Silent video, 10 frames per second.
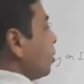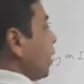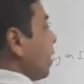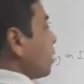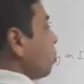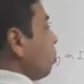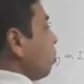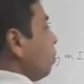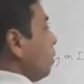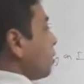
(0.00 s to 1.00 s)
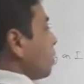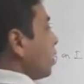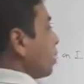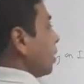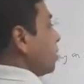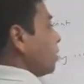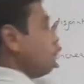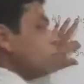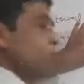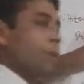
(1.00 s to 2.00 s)
x always greater than
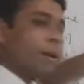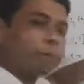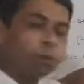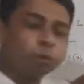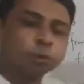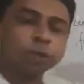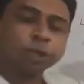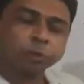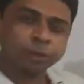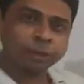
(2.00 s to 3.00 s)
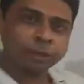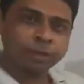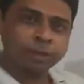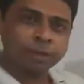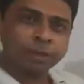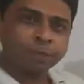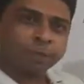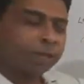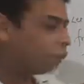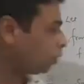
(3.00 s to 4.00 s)
0. We have to show this one.
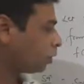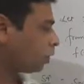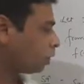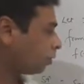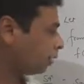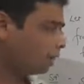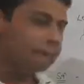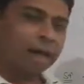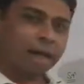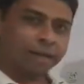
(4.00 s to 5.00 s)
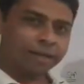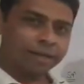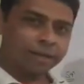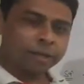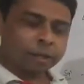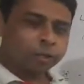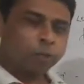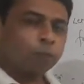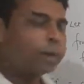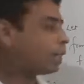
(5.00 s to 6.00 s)
In which interval? I. So
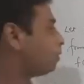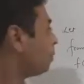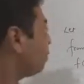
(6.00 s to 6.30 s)
whenever